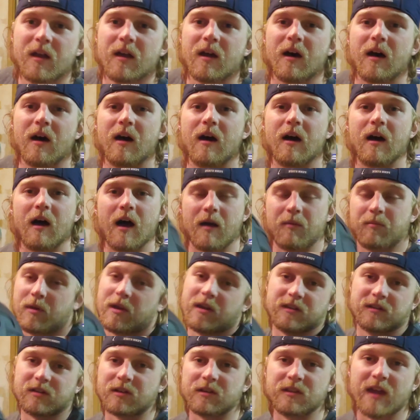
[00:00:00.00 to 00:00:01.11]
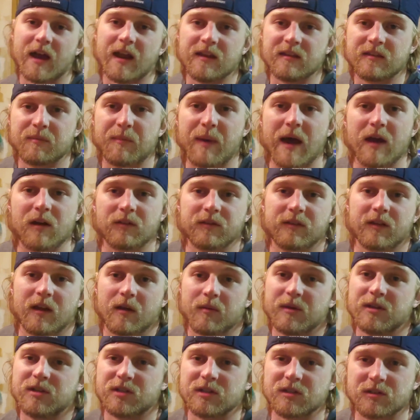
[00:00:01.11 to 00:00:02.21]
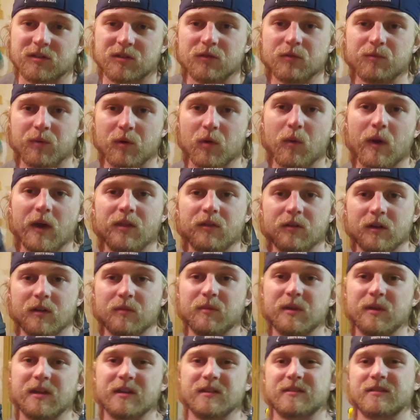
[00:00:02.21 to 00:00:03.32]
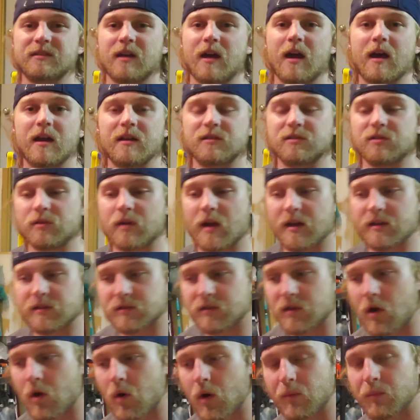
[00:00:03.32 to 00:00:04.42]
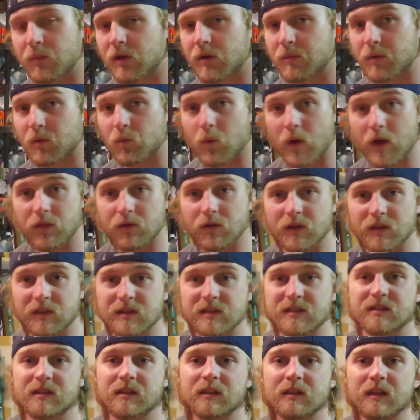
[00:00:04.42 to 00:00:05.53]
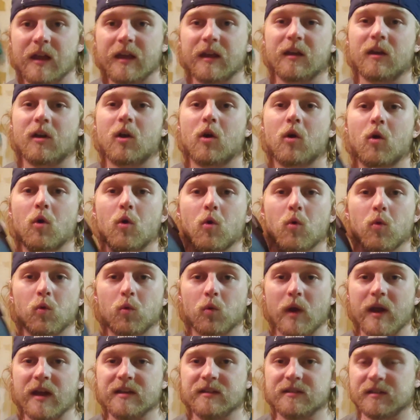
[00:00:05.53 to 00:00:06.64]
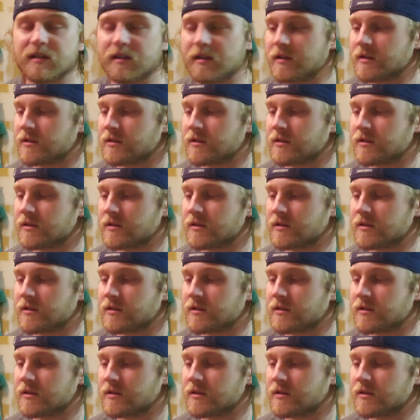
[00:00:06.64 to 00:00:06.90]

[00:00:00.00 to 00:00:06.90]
Uh, I'm going to turn that into battle damage and super weathering because, as you guys know, I'm going to be weathering this like crazy.